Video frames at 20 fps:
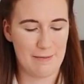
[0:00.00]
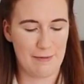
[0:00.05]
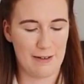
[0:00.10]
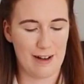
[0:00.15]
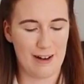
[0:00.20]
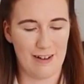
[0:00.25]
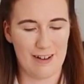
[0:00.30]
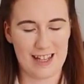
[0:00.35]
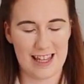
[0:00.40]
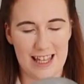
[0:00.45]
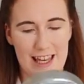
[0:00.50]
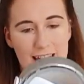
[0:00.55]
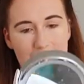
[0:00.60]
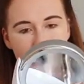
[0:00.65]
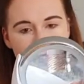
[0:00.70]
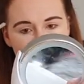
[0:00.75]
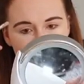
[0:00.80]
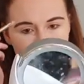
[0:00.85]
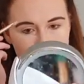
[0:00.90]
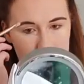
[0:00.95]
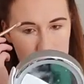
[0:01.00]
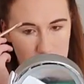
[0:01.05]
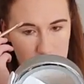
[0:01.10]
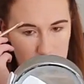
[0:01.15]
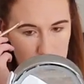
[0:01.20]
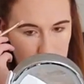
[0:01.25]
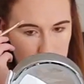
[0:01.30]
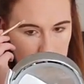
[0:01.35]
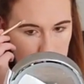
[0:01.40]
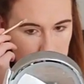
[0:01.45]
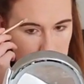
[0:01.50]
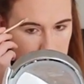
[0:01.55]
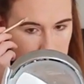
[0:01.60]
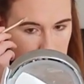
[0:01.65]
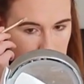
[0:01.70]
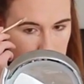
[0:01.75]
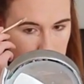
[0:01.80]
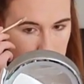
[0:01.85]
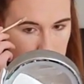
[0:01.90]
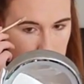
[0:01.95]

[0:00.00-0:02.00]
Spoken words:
I like the end to just